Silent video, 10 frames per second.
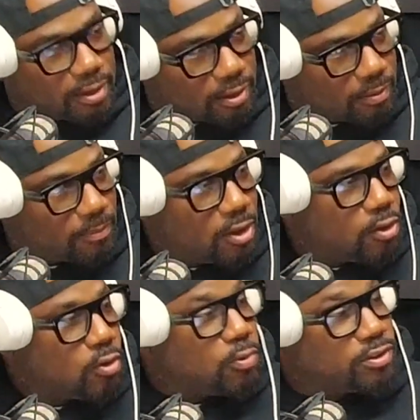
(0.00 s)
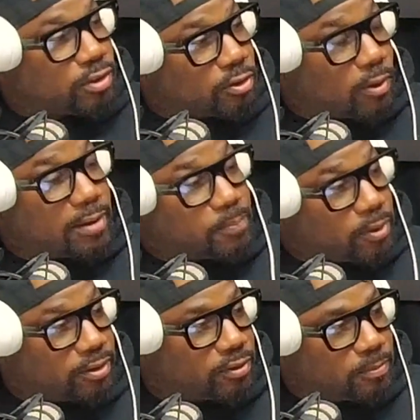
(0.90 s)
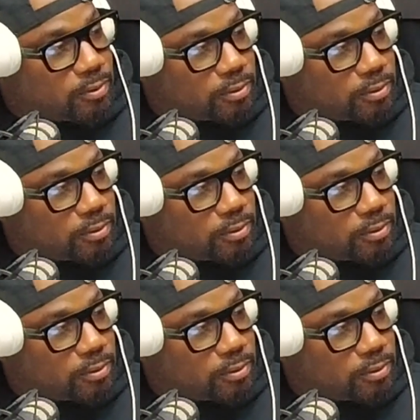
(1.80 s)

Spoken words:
him, who was a great principal.